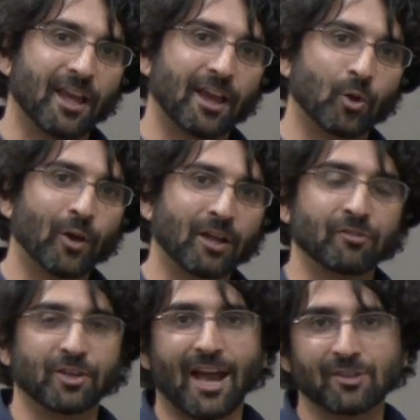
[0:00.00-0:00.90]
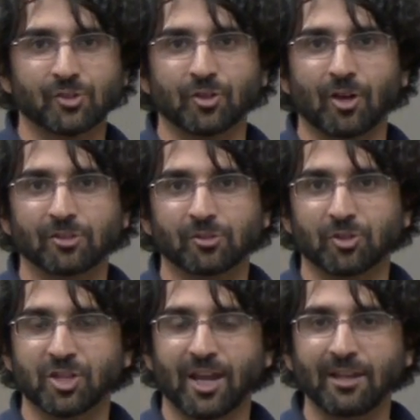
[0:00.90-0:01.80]
and quick for the
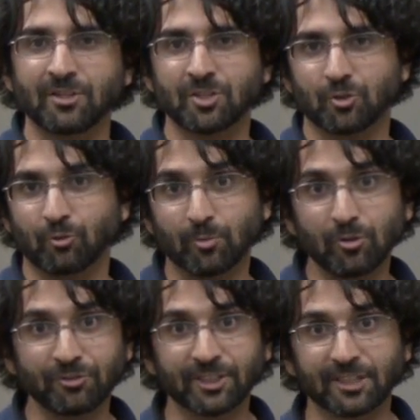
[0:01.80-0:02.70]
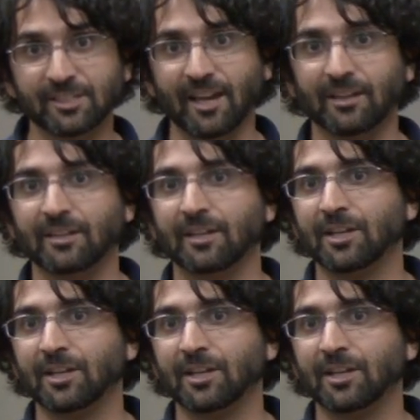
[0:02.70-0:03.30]
astronauts to remove the cassette,